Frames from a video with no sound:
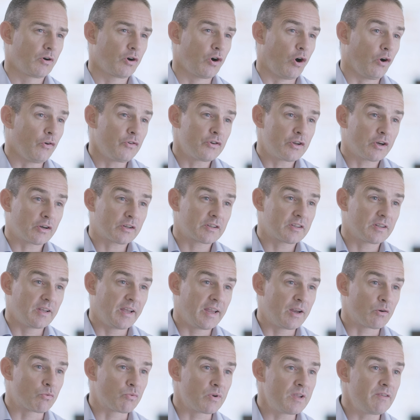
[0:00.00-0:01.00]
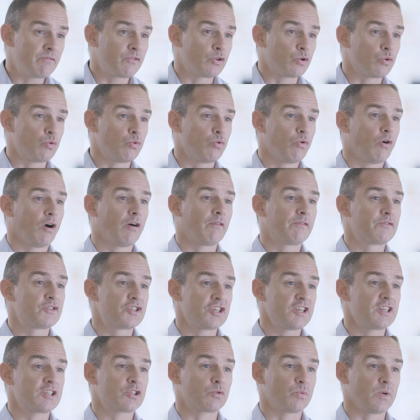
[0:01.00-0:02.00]
Conduct a review of
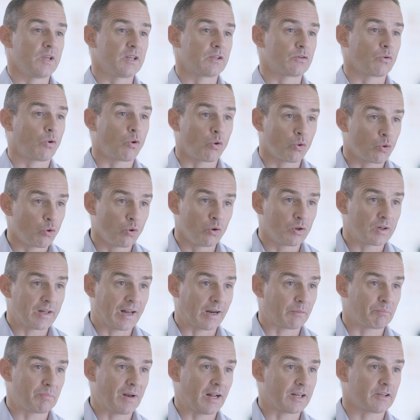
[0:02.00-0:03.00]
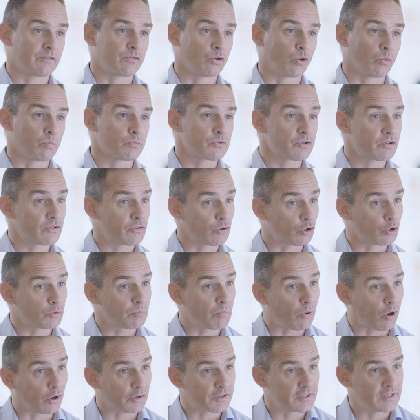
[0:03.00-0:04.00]
G Suite or Google Cloud Platform's
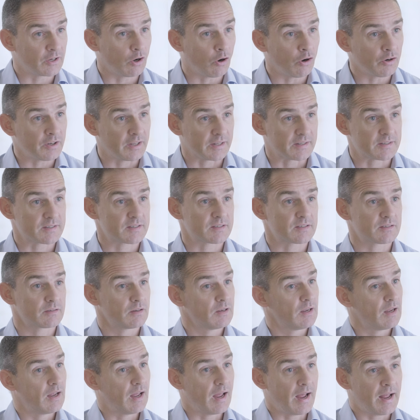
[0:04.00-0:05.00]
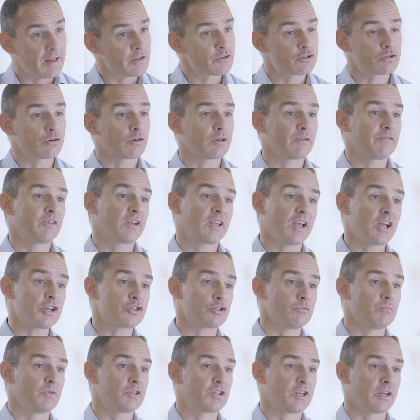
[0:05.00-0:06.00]
third-party audits and
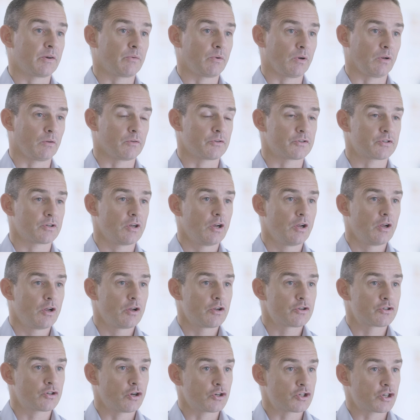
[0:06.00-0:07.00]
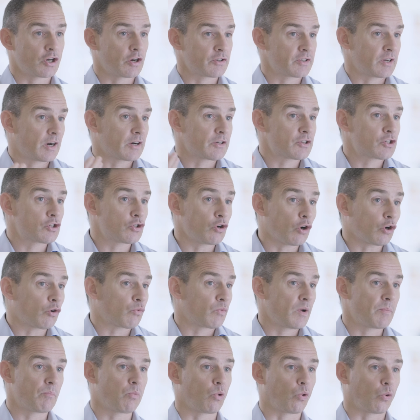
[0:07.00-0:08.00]
certification materials, such as our S O C
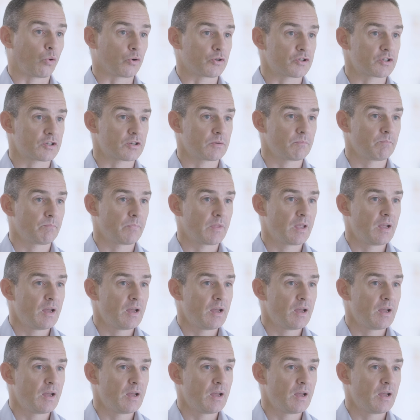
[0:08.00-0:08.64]
reports.